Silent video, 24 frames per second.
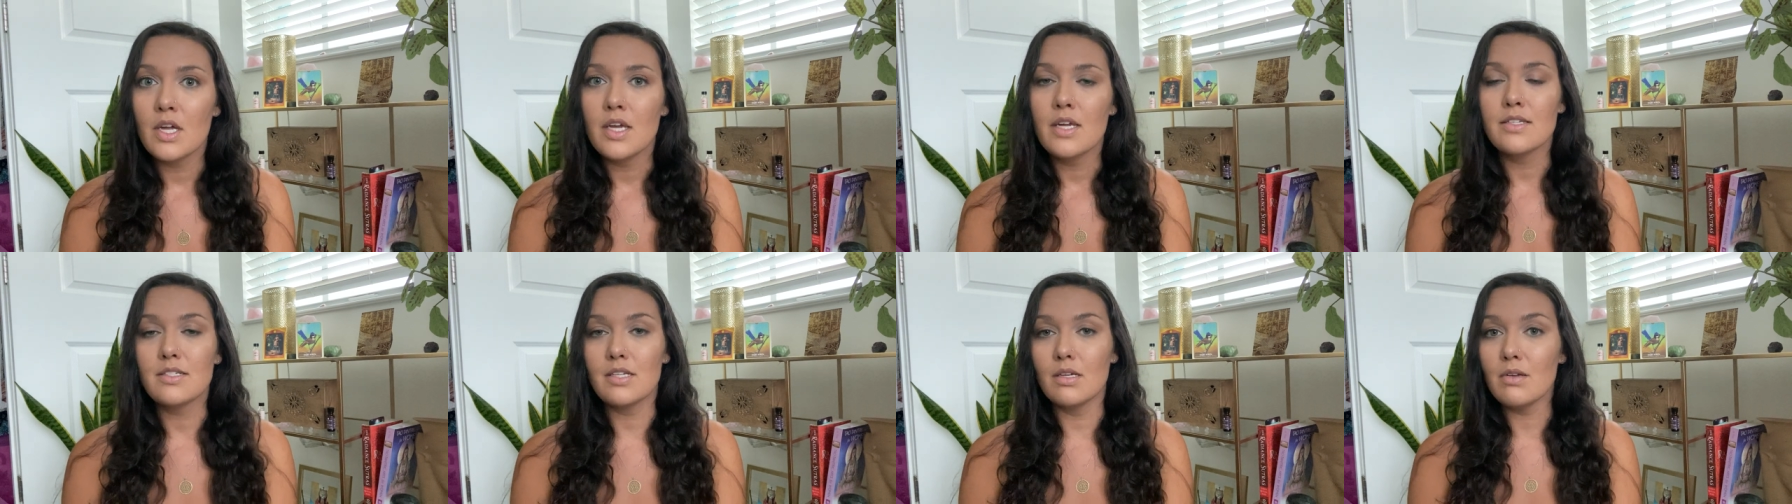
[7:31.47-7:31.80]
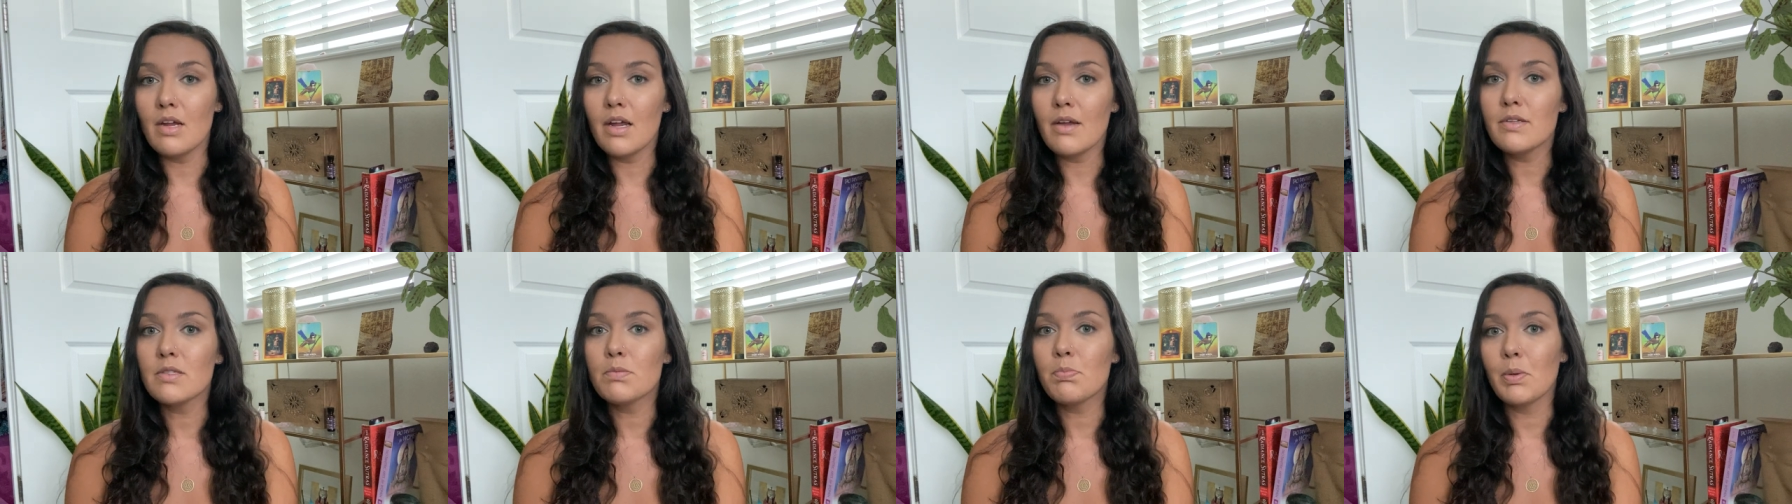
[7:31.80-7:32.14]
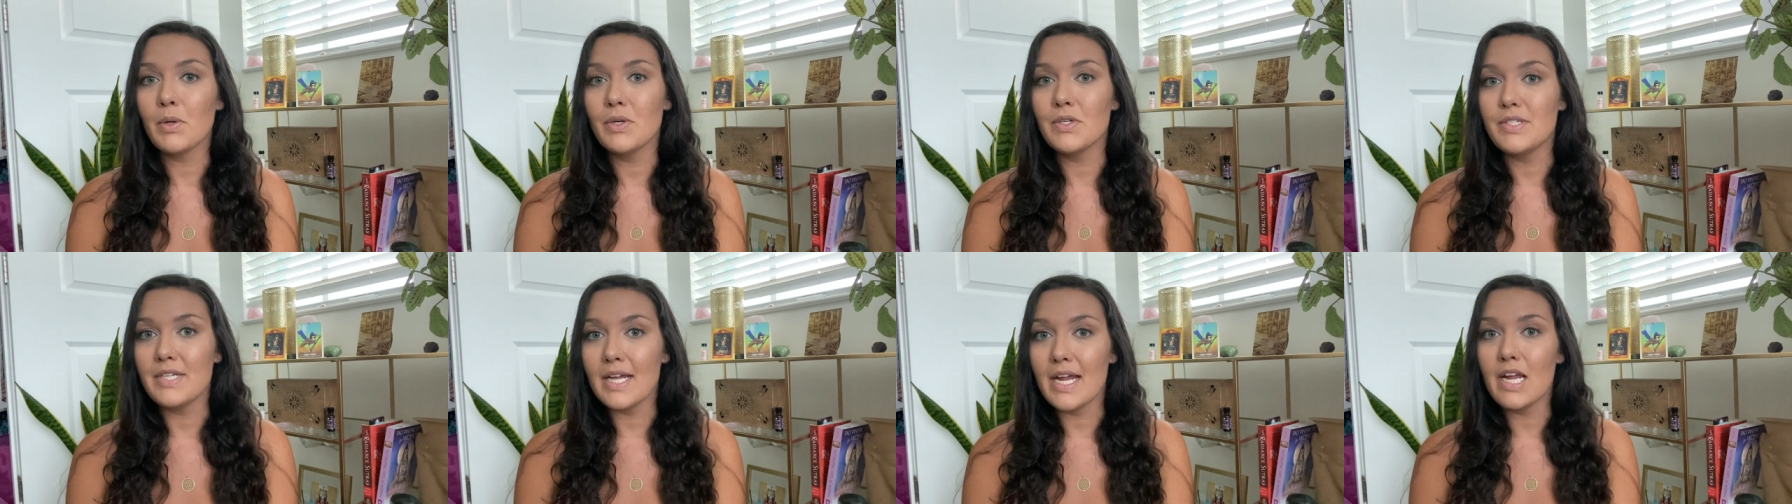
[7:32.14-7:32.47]
sometimes
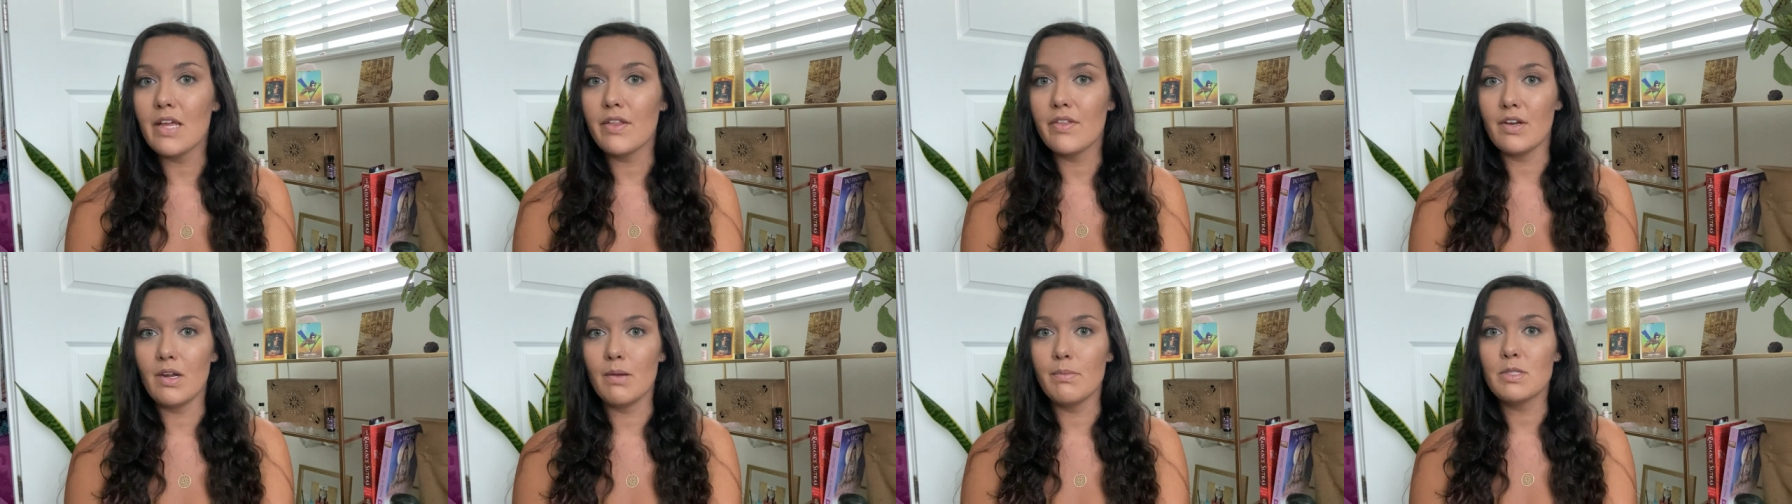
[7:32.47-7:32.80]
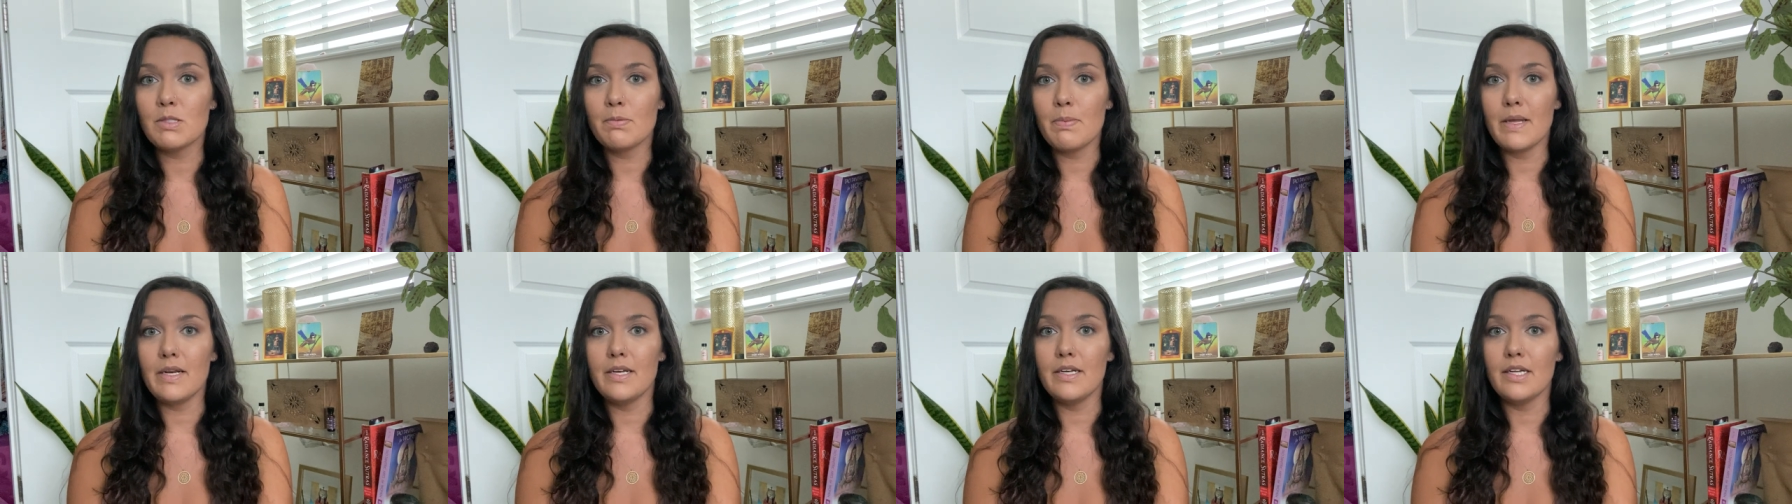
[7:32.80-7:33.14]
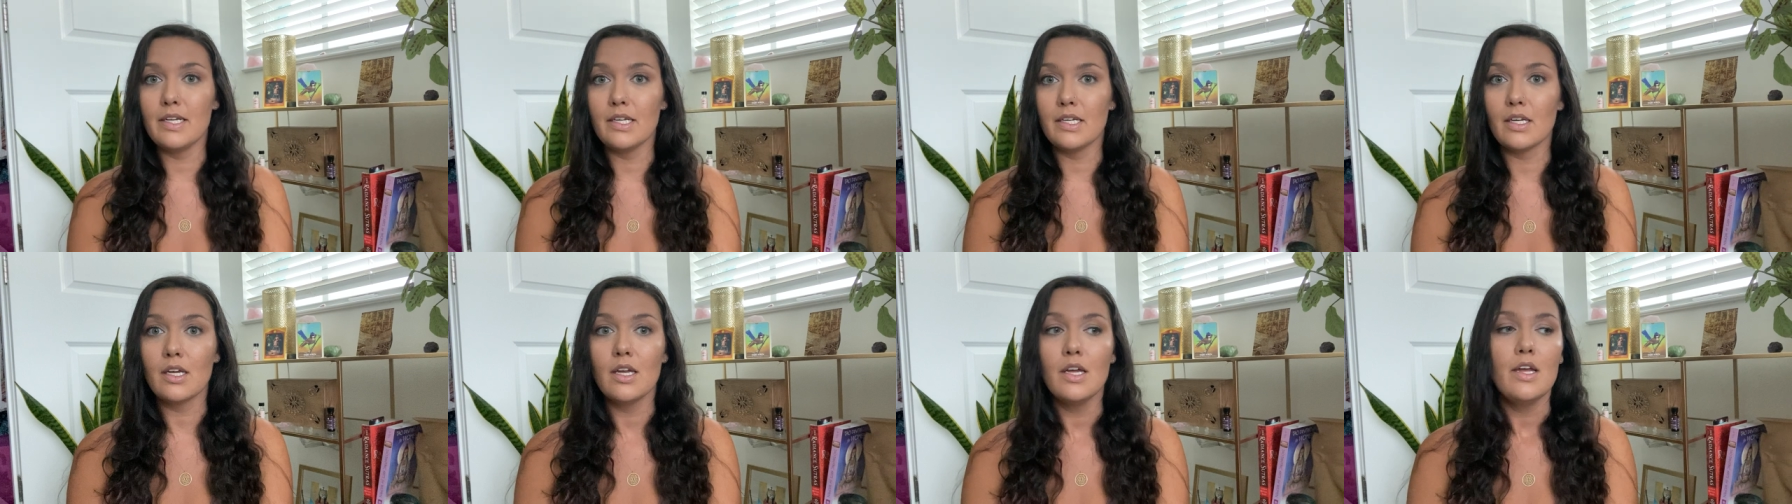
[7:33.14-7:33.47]
per day, that I'm
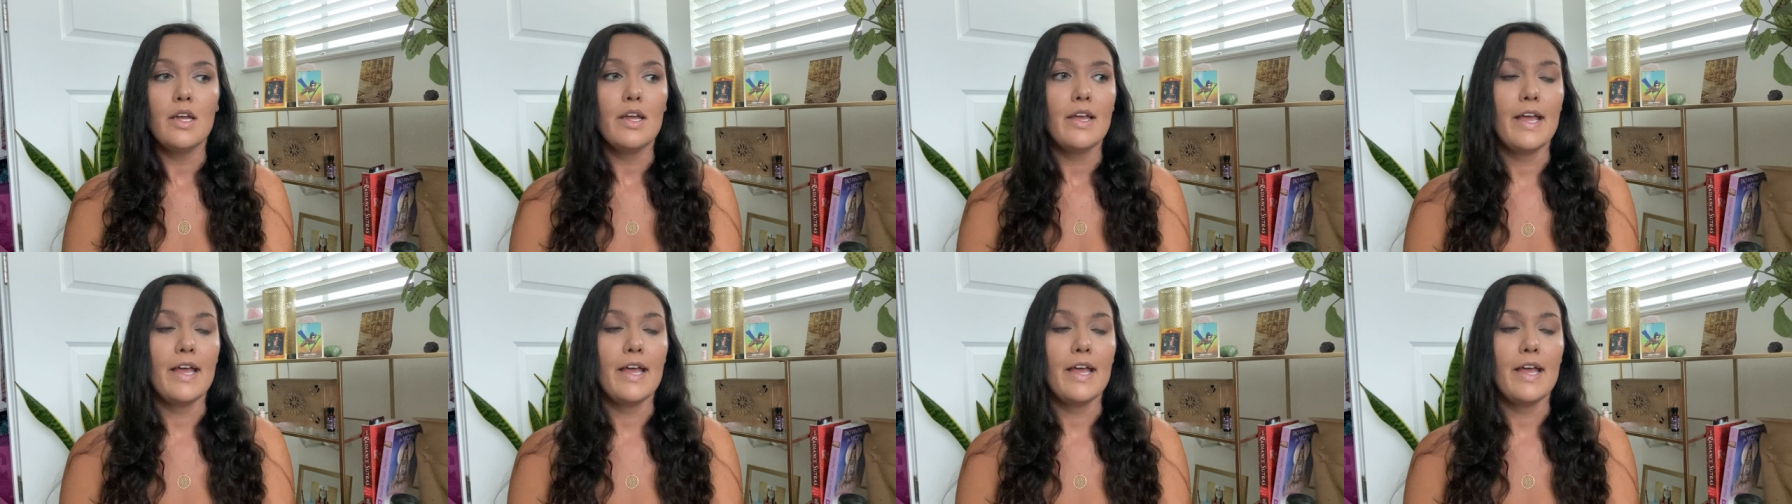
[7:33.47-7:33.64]
spending